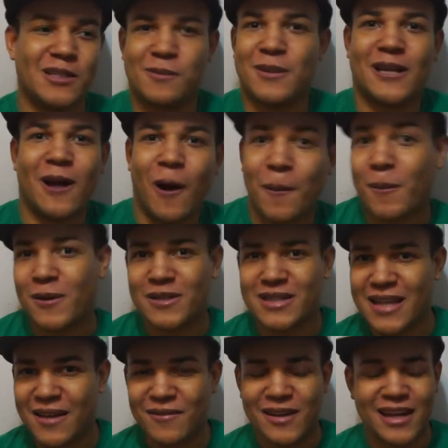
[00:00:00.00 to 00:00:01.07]
It's been almost
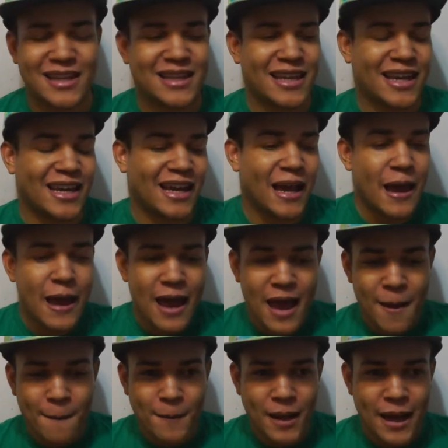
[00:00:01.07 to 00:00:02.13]
seven, I think.
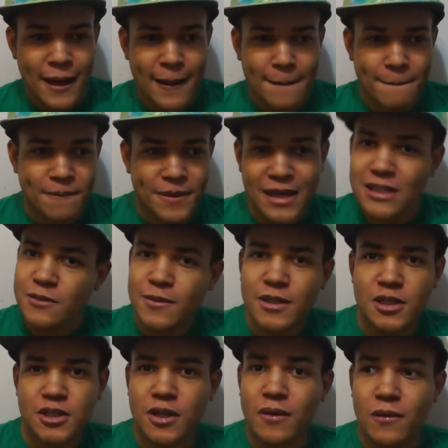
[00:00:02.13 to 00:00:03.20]
But it's been
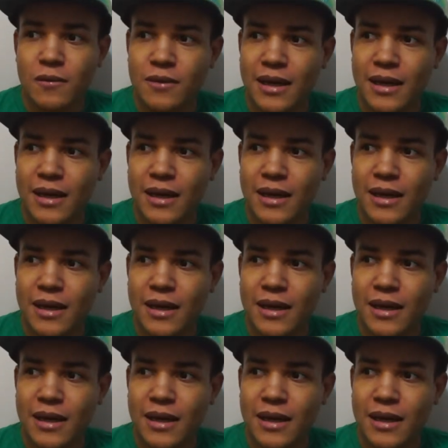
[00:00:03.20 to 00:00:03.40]
a show